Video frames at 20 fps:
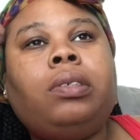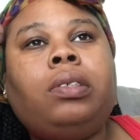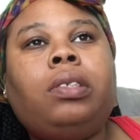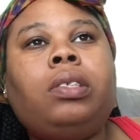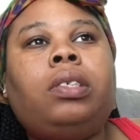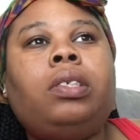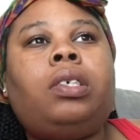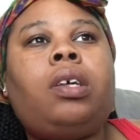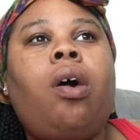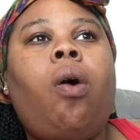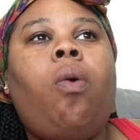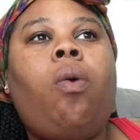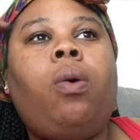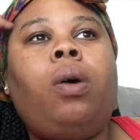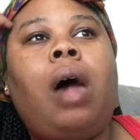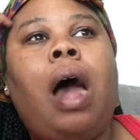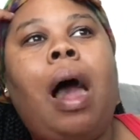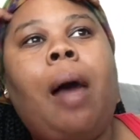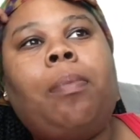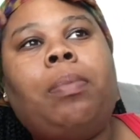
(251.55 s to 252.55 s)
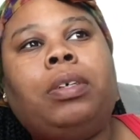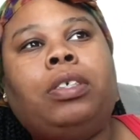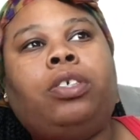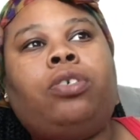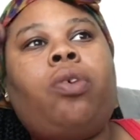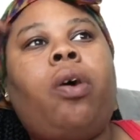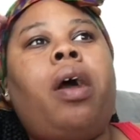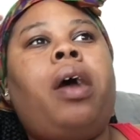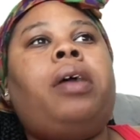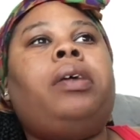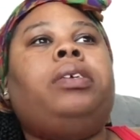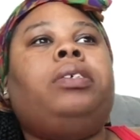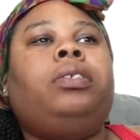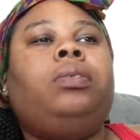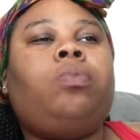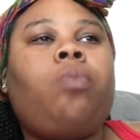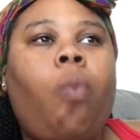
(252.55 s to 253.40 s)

And so I've been trying to